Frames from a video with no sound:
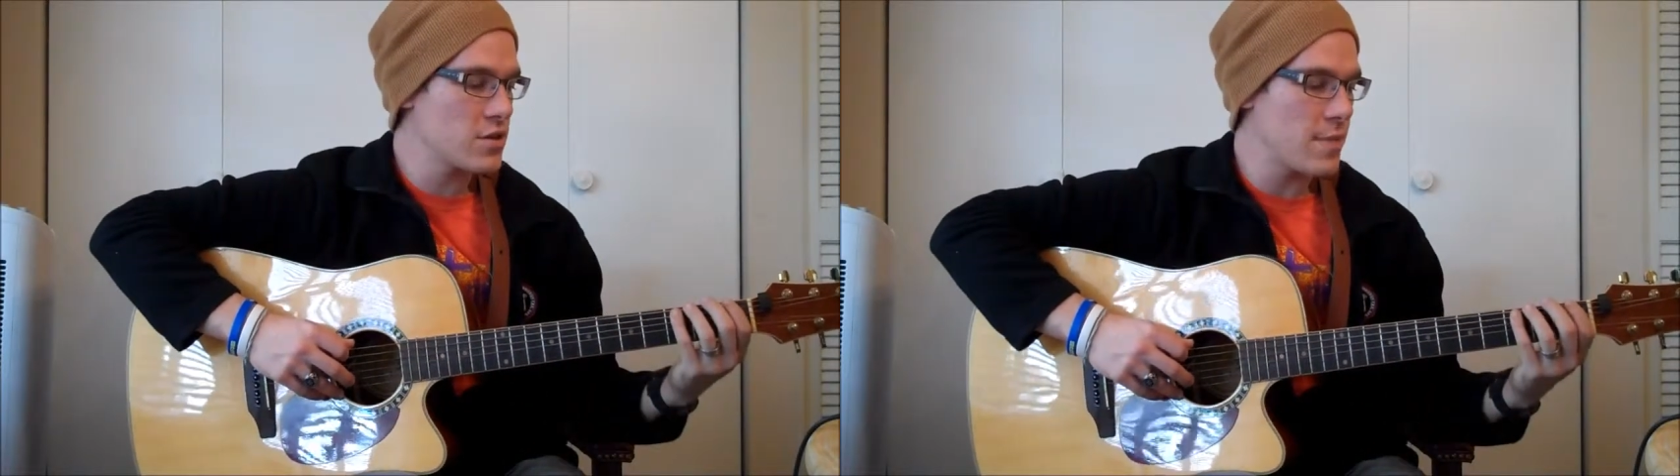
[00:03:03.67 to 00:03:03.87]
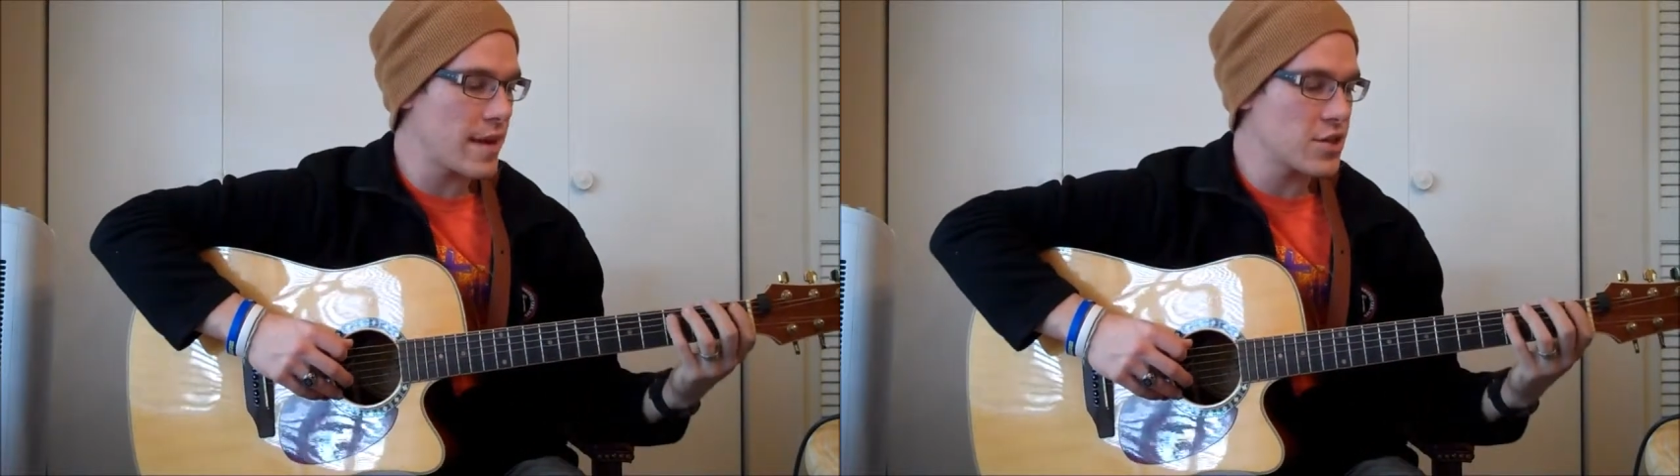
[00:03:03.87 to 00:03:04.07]

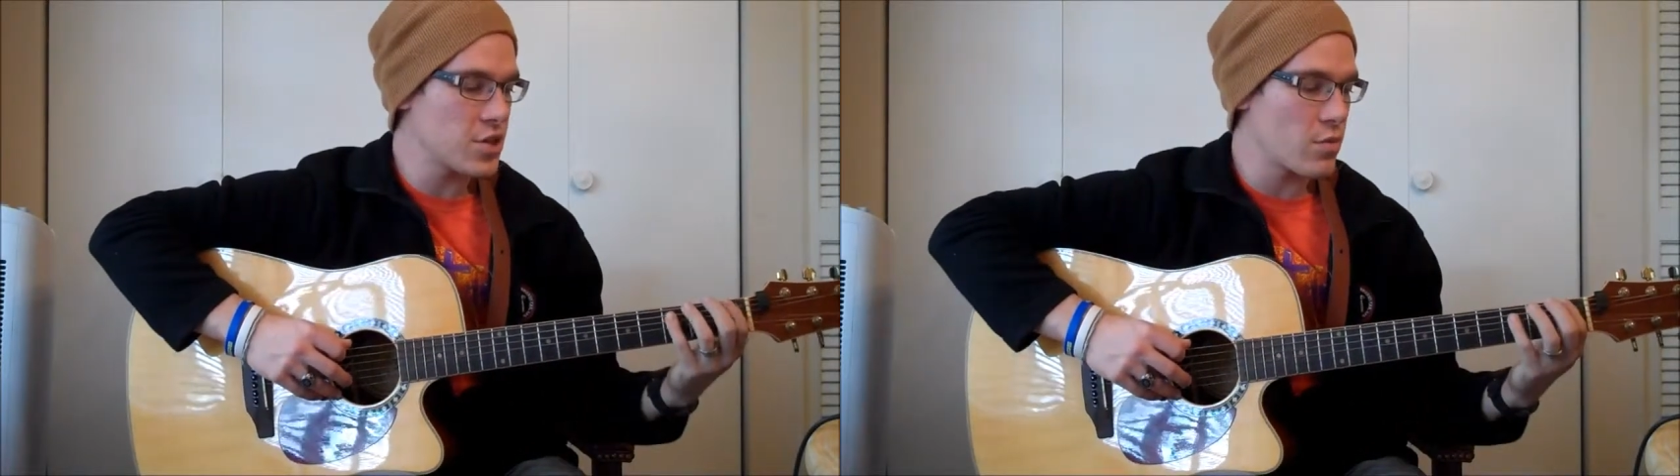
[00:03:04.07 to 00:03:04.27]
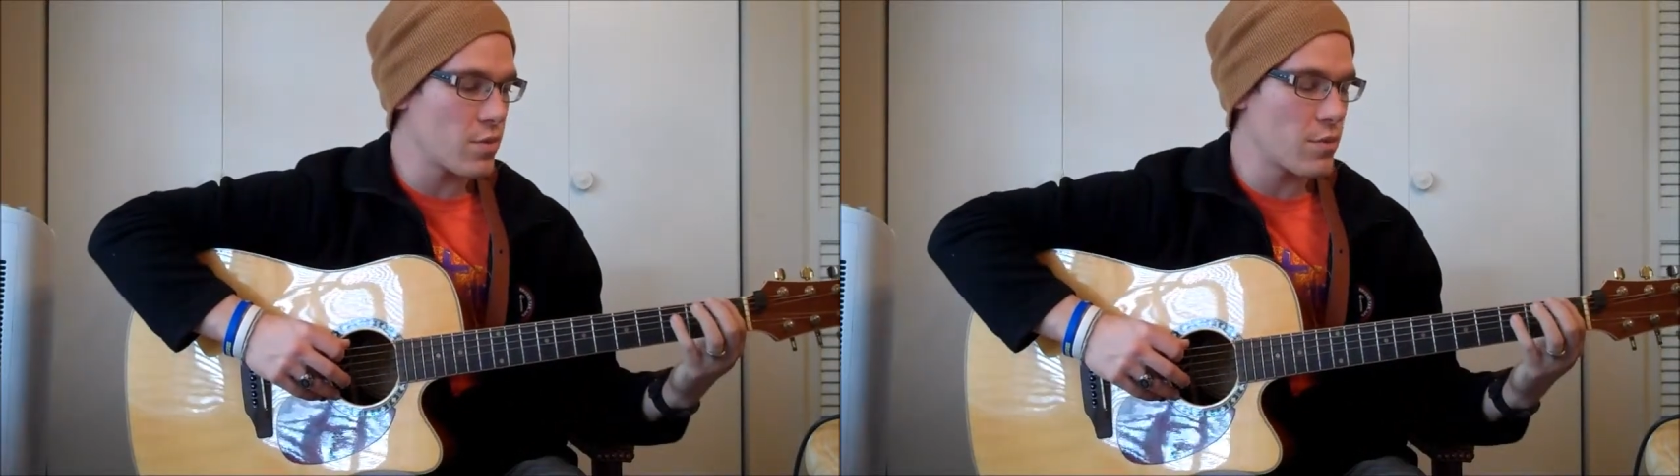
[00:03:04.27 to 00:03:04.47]
and making sure
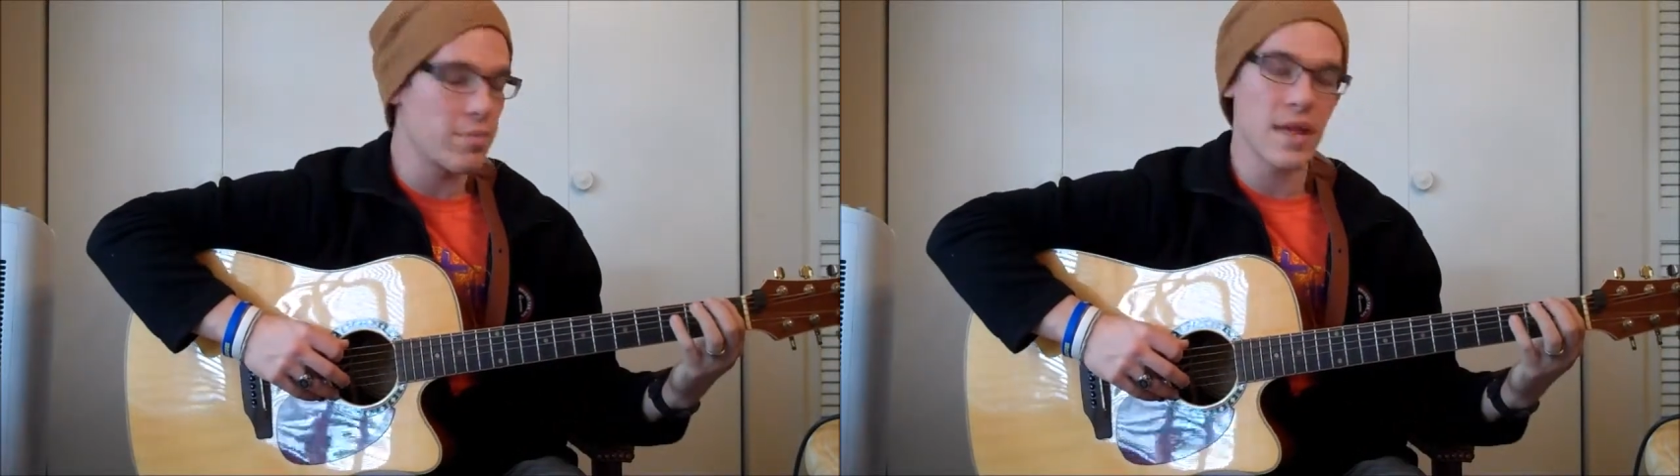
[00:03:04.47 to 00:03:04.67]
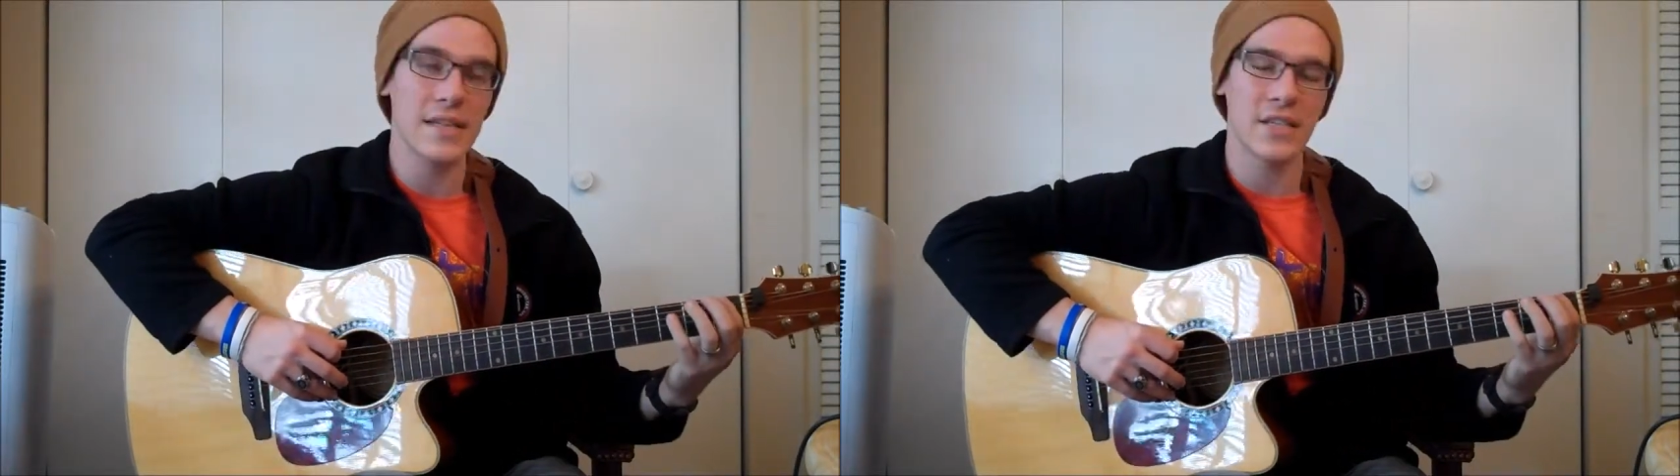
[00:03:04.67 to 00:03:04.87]
when we're
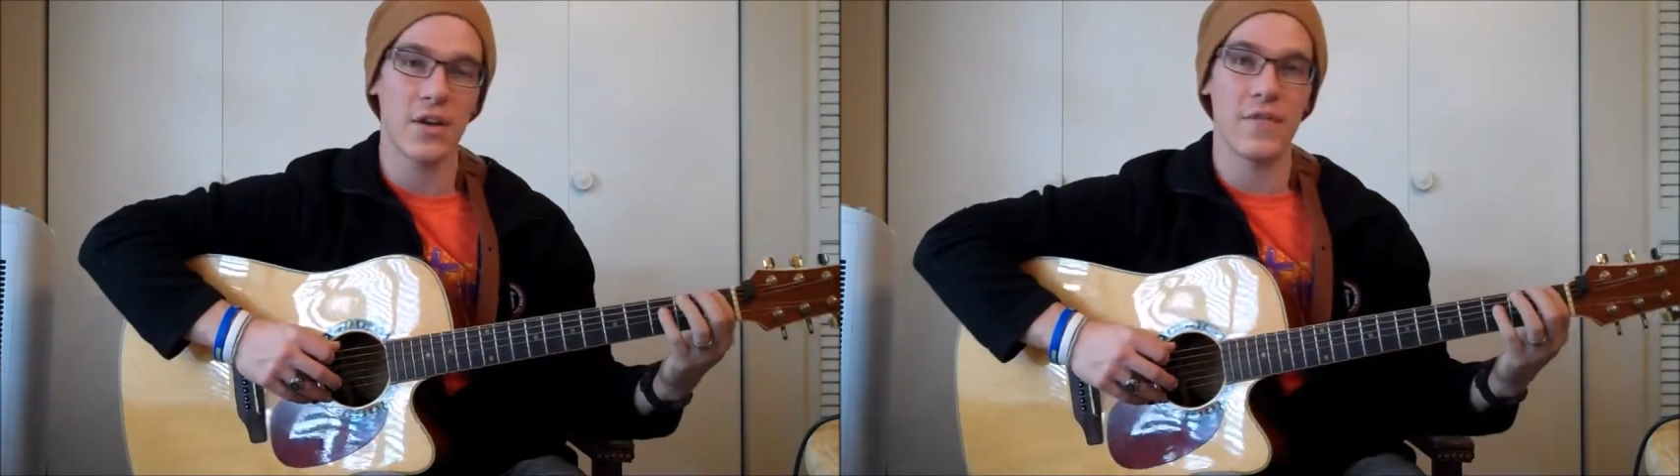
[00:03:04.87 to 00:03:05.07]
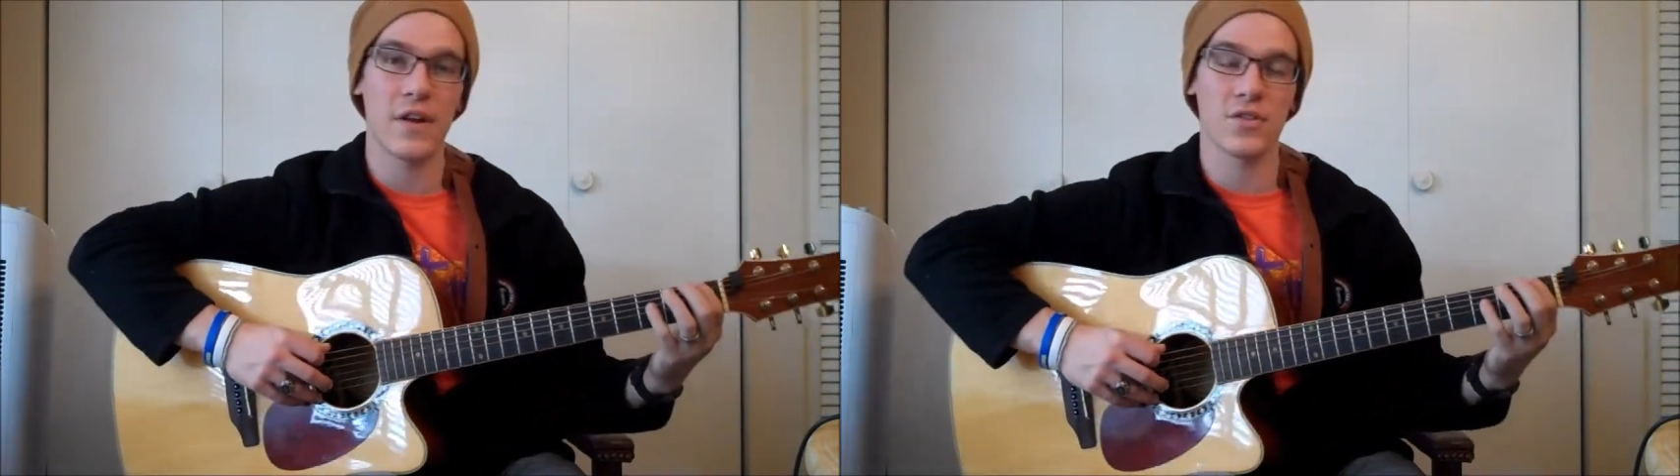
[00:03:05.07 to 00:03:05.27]
placing our
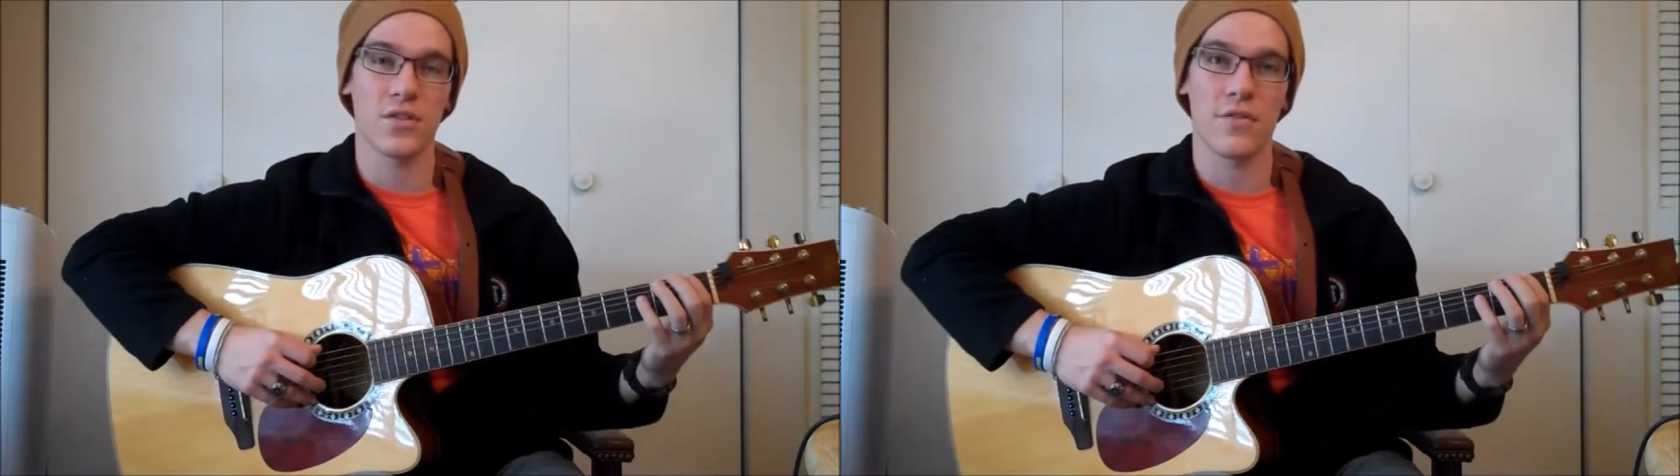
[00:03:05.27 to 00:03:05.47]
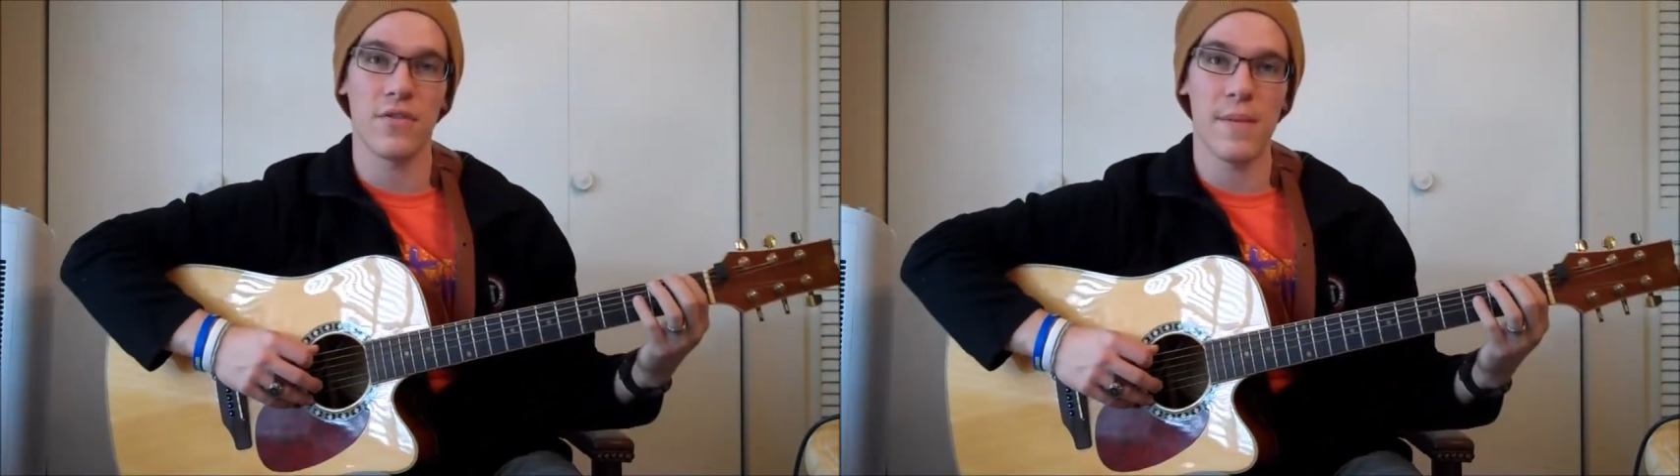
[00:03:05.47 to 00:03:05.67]
fingers on the
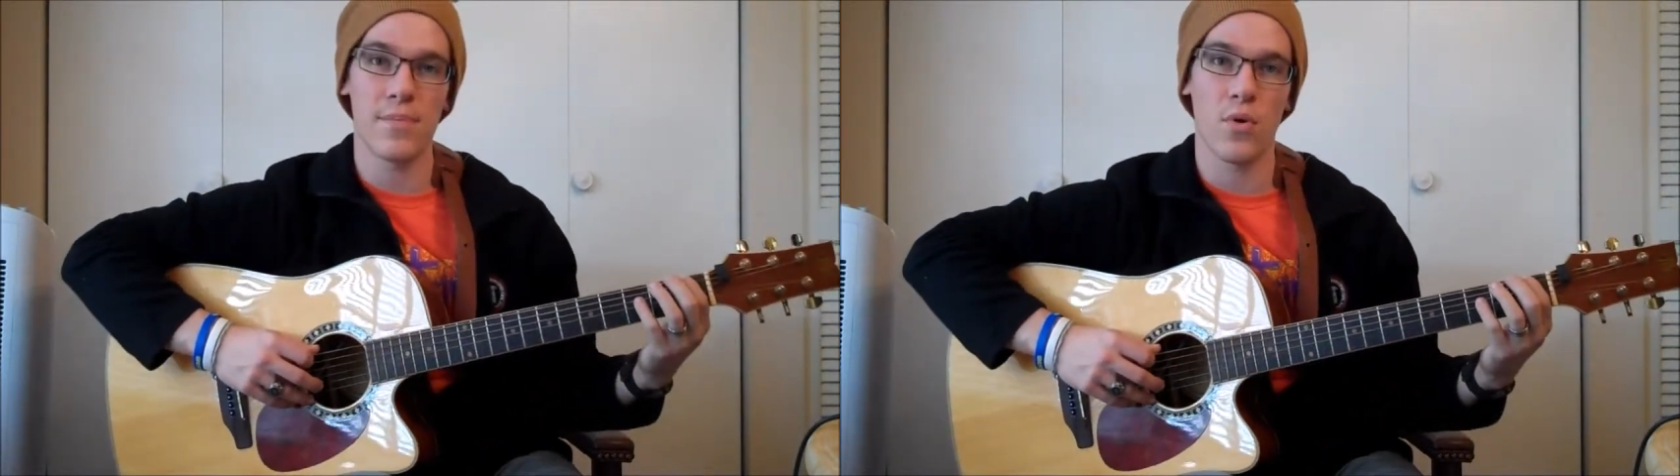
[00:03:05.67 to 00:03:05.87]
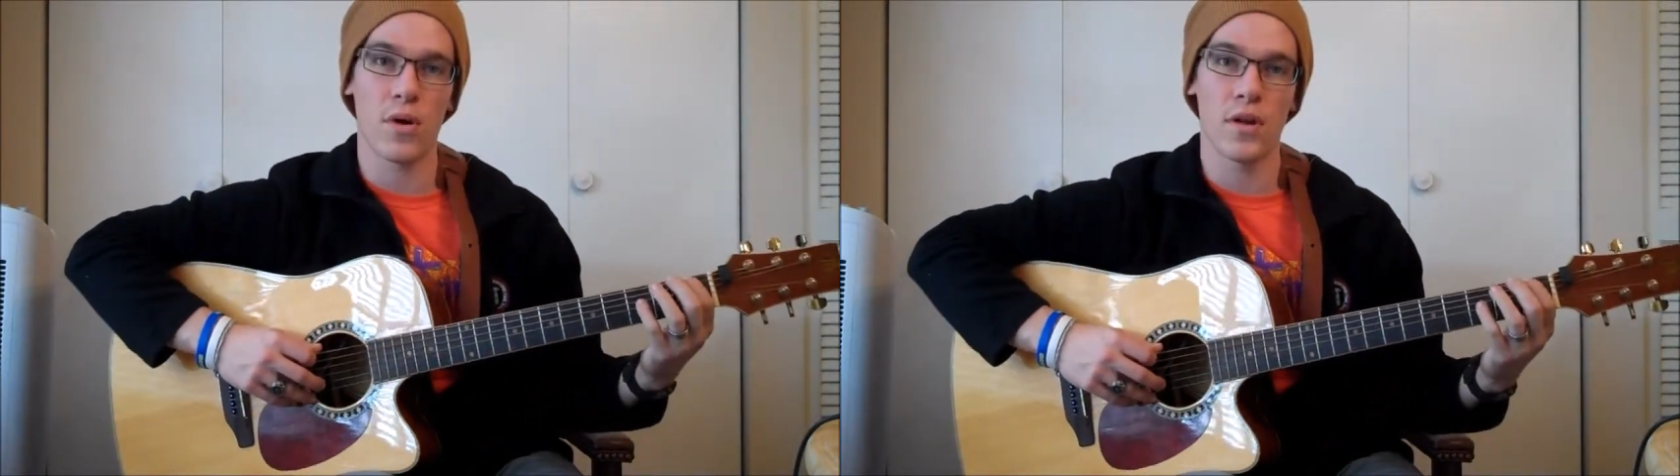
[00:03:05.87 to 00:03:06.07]

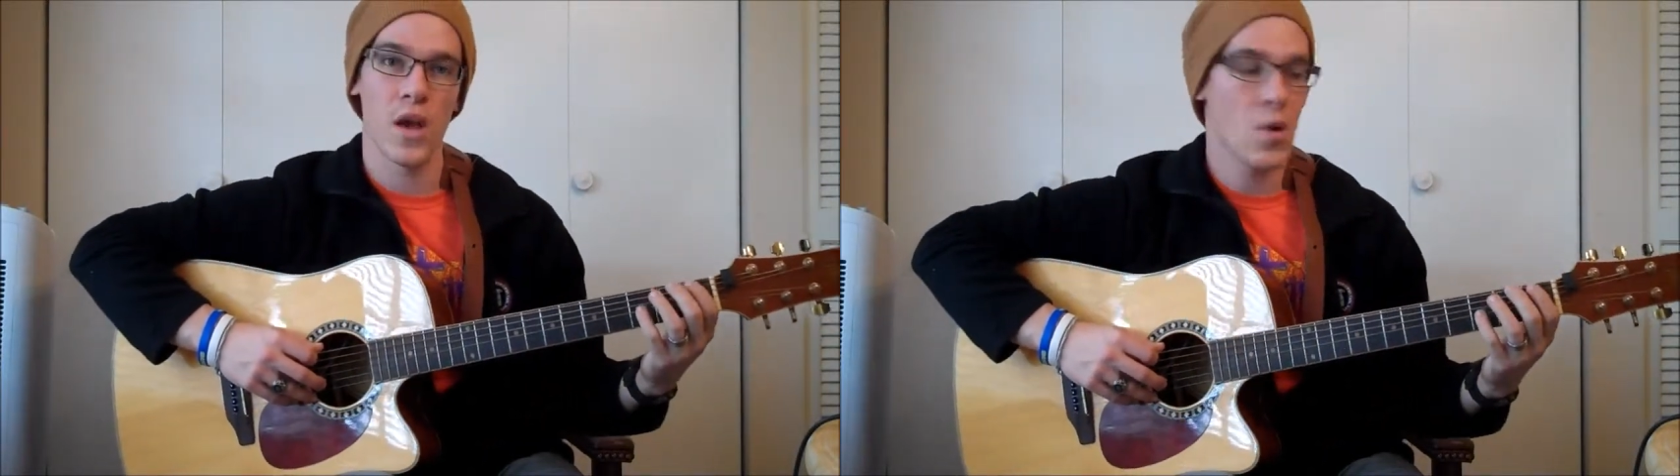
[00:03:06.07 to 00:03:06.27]
fretboard,